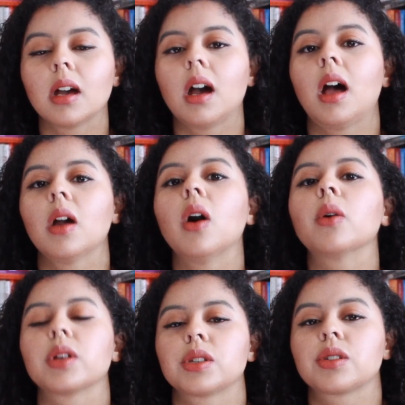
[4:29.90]
I
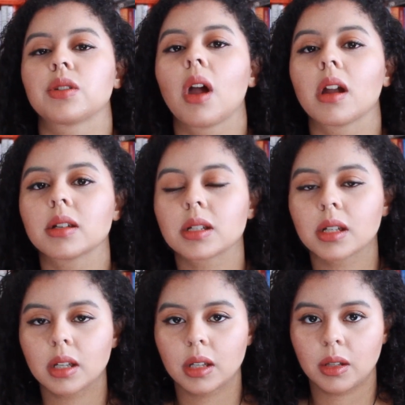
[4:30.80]
always start
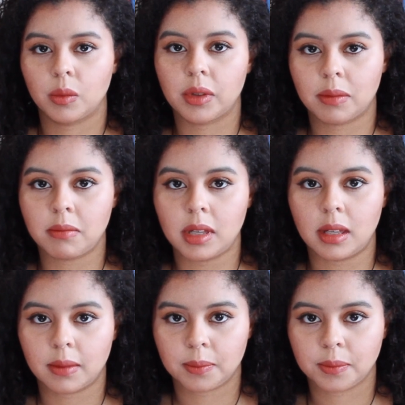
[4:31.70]
with me.